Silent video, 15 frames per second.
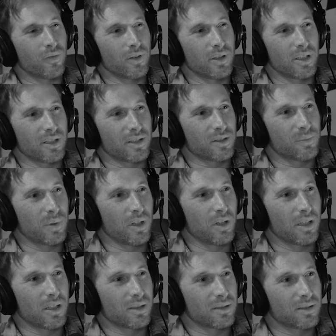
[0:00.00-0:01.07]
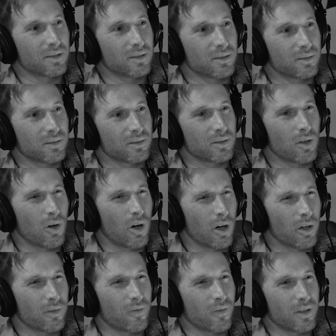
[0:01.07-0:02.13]
for the experience. Go
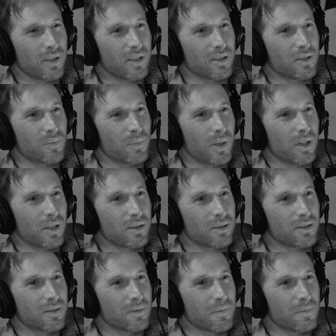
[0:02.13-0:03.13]
hard for the experience.